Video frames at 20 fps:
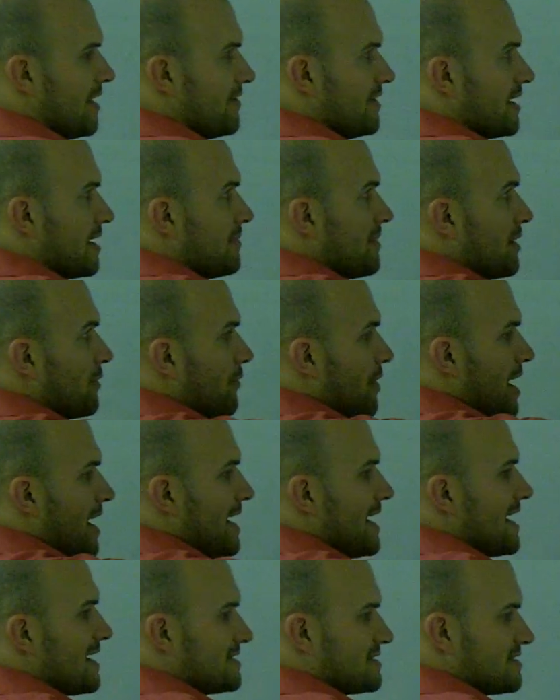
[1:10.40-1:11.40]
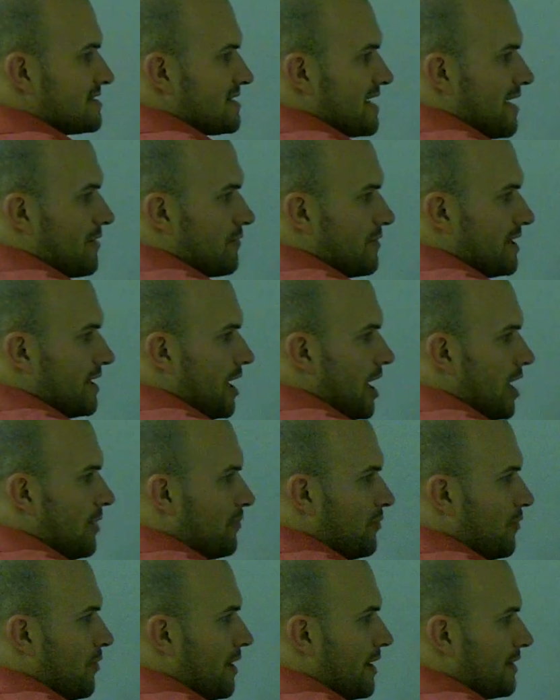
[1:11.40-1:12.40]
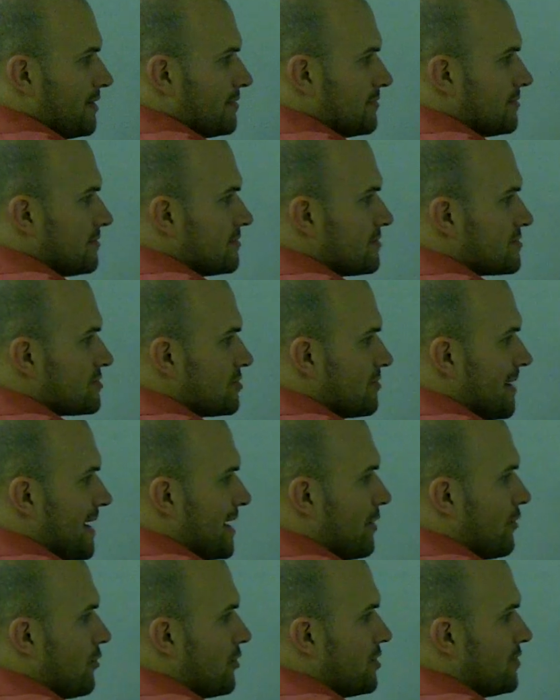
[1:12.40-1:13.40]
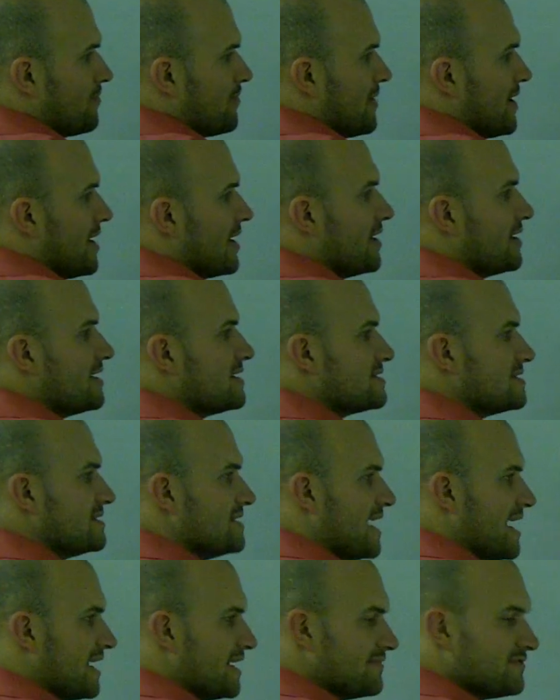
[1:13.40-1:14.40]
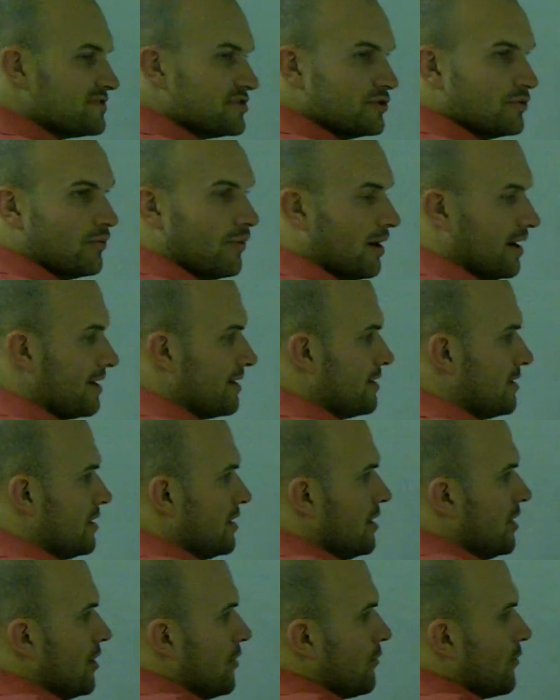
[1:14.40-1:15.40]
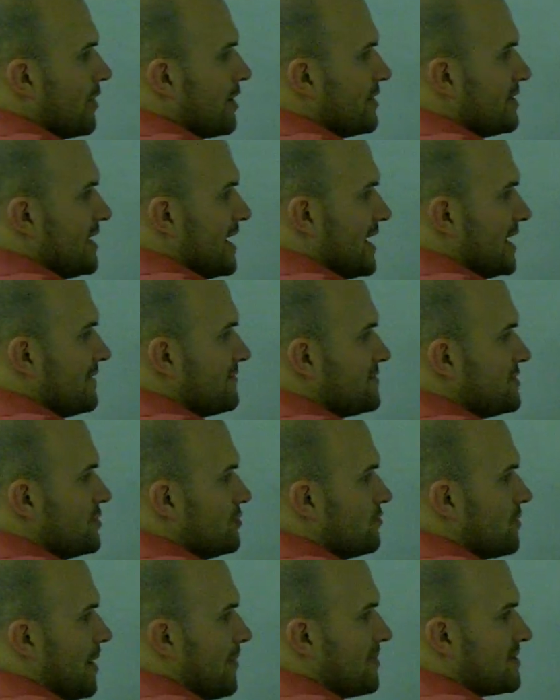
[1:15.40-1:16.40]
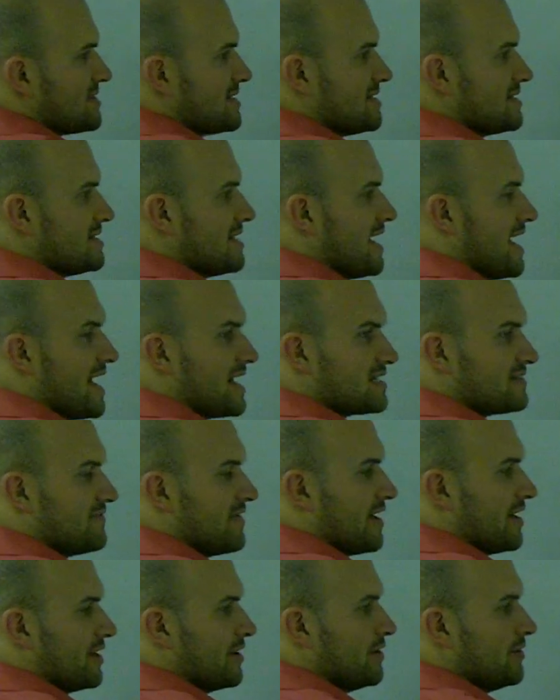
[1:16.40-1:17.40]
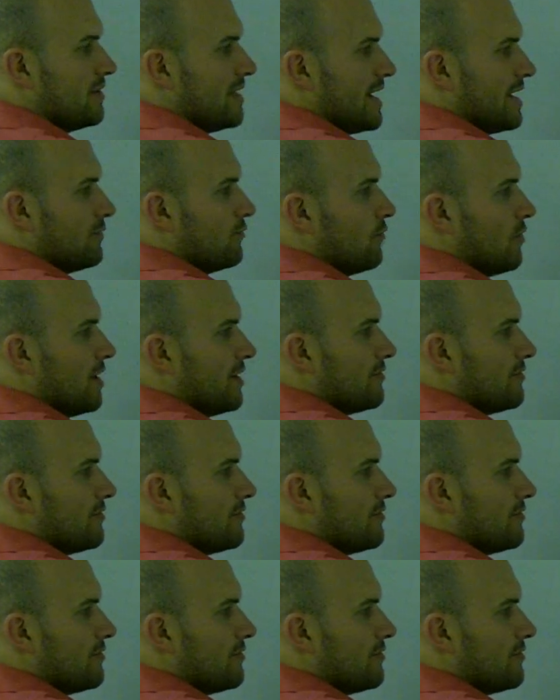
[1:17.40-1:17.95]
And then on my y-axis, I went up 1. So my ordered pair is negative 2, 1, where negative 2 represents the x value and